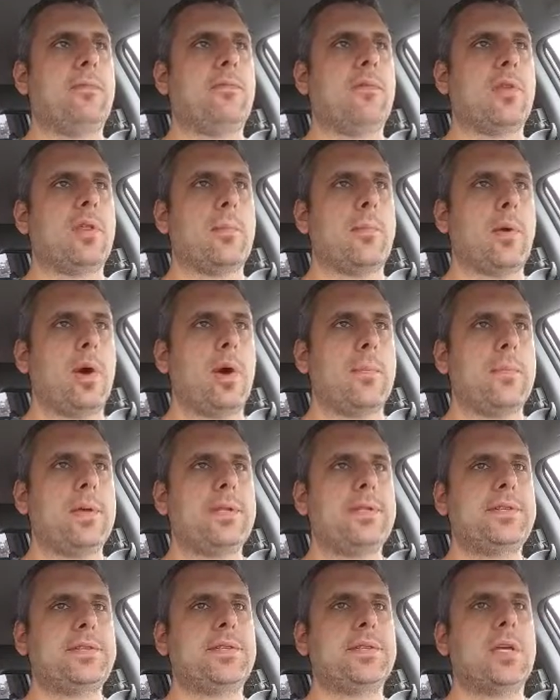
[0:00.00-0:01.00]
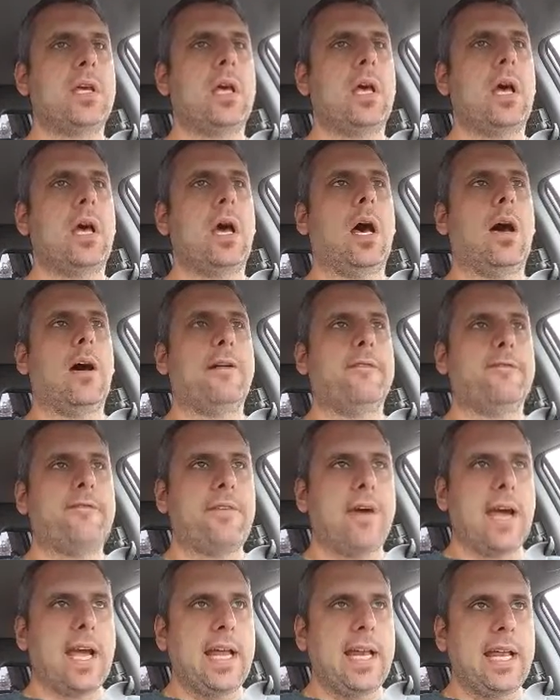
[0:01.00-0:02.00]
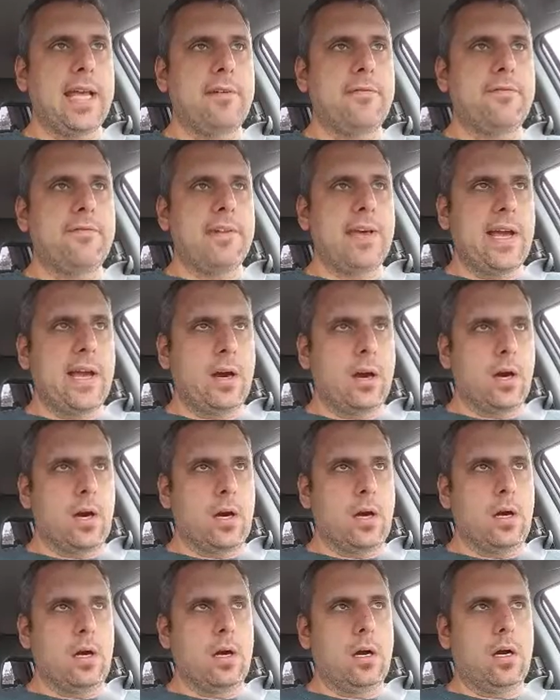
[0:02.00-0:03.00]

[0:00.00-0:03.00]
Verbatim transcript: for the purpose of fighting fear.